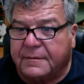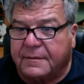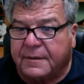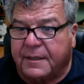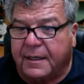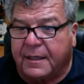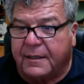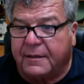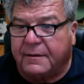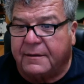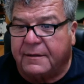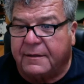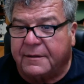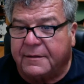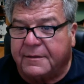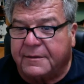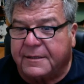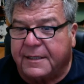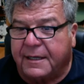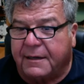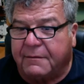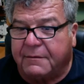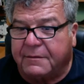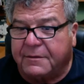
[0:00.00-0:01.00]
I don't
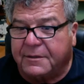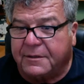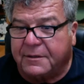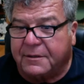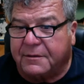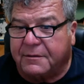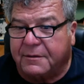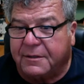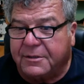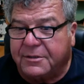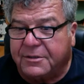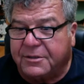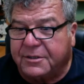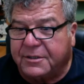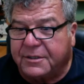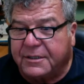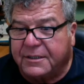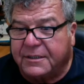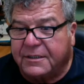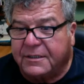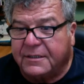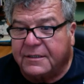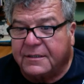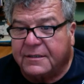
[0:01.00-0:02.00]
understand what your question
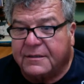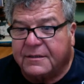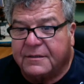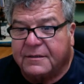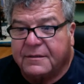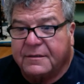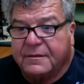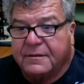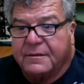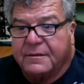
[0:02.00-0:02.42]
is.